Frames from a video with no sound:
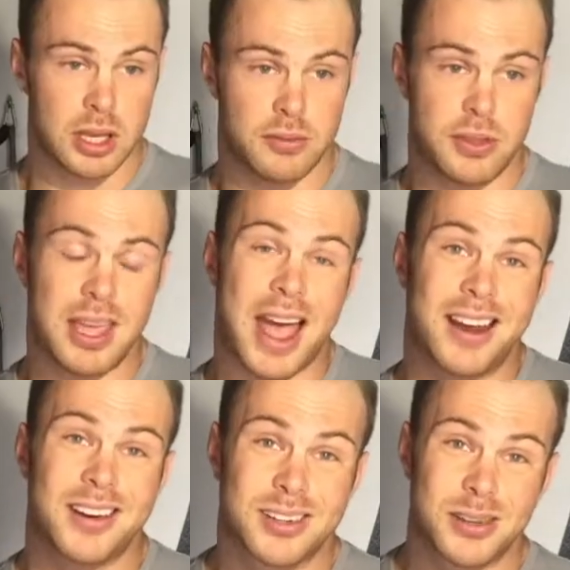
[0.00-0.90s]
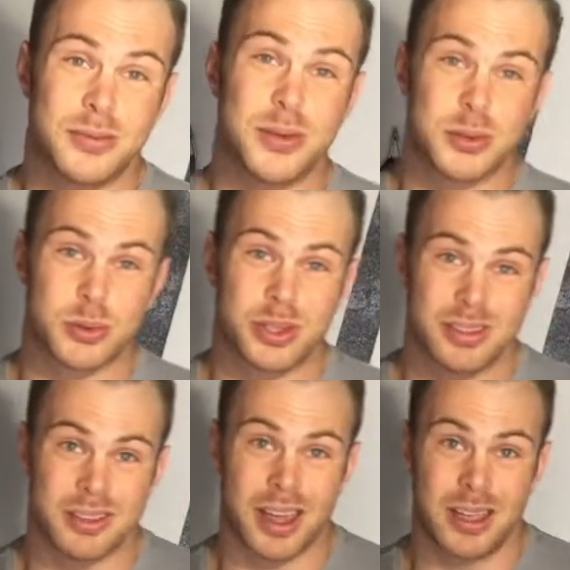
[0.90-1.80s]
If the adductor feels really
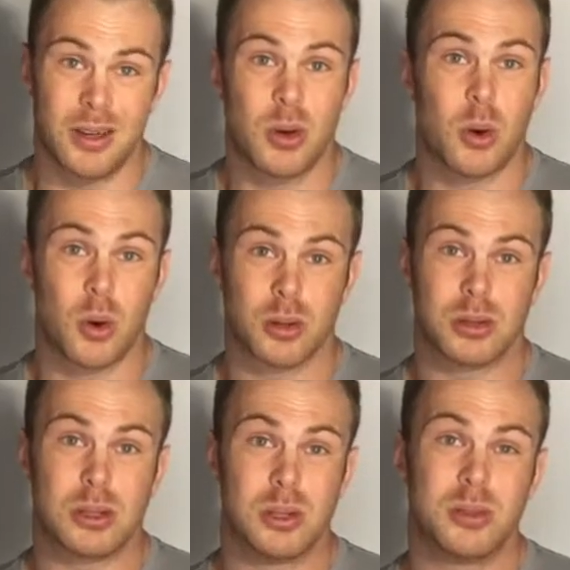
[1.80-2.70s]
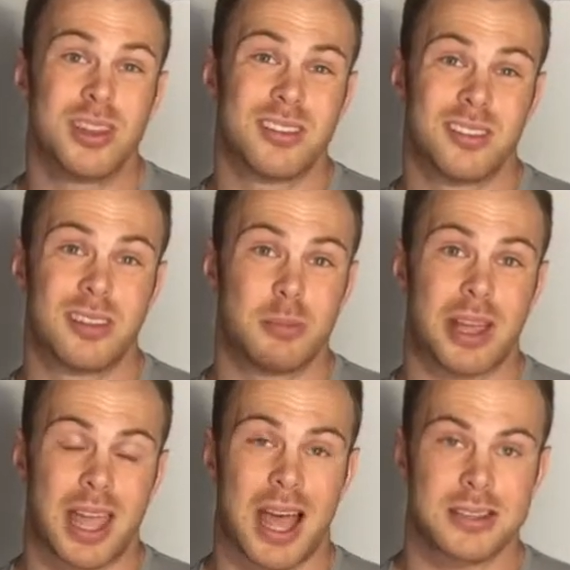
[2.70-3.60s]
tight or the glute doesn't seem
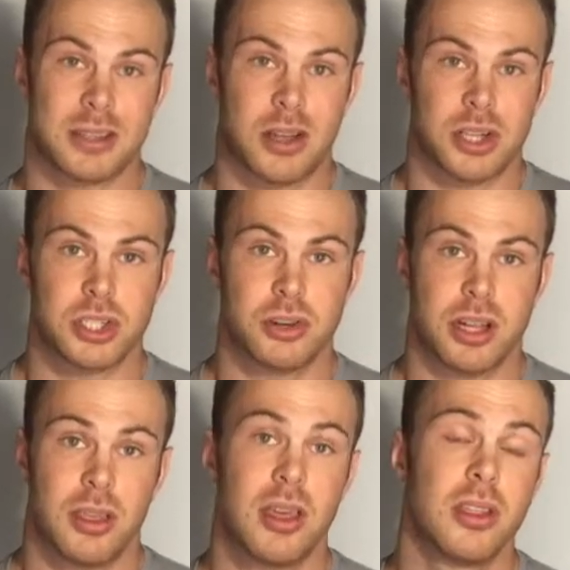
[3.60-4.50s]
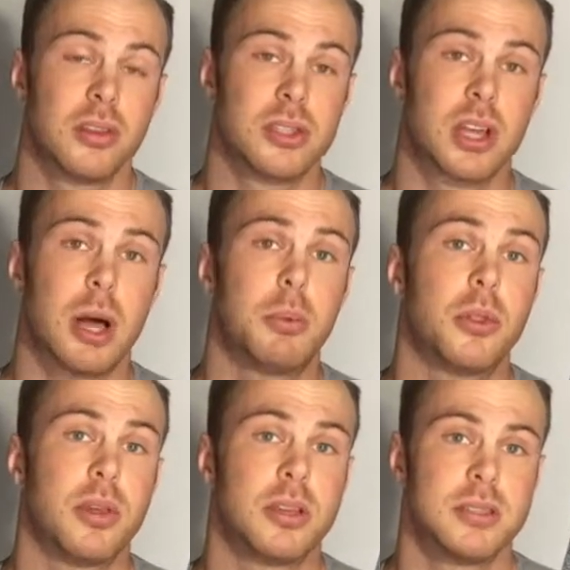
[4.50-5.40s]
like it has a lot of strength, there's a couple
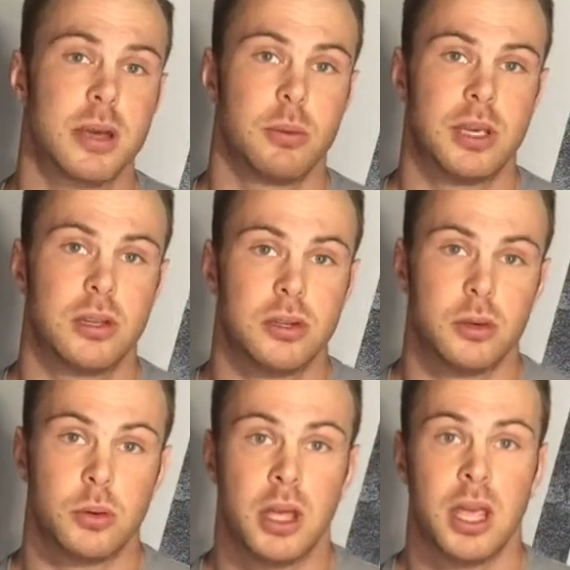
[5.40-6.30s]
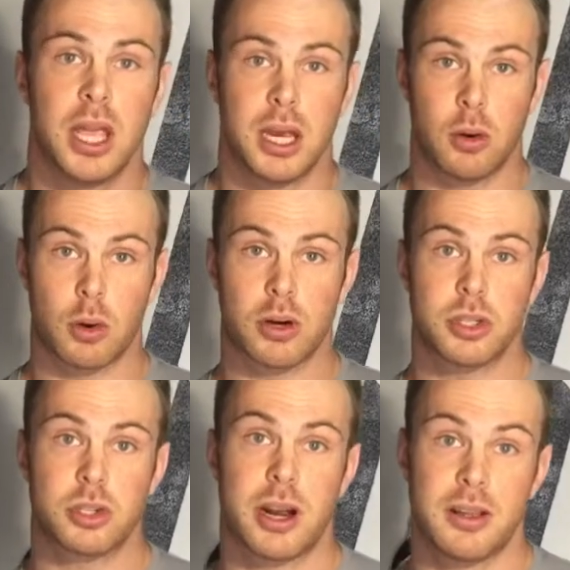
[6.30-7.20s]
things that we can do in order
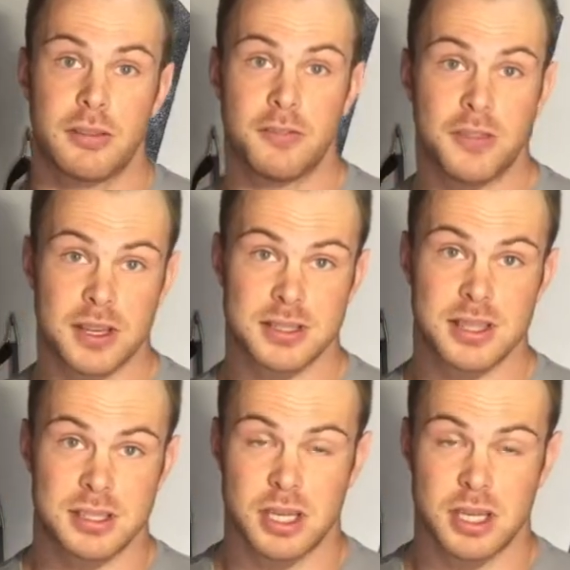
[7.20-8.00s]
to try to fix this